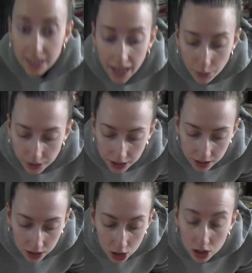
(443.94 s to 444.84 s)
hour,
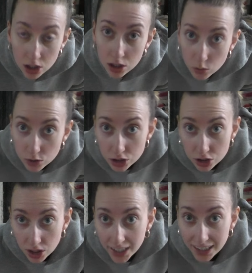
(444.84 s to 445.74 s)
which is
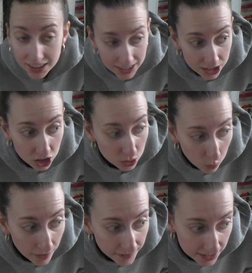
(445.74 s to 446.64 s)
great because I just
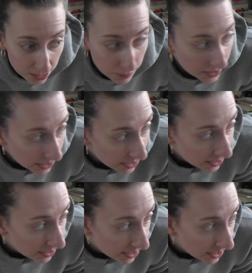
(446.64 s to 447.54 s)
want this to be
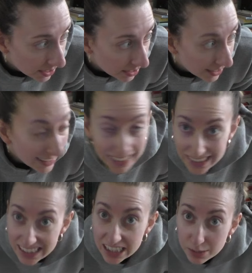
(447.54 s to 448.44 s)
the
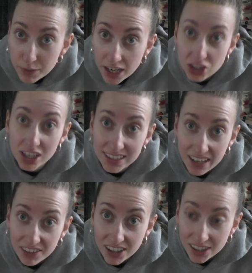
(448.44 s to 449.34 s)
easiest project
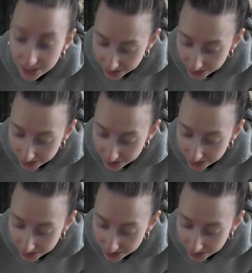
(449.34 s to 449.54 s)
ever.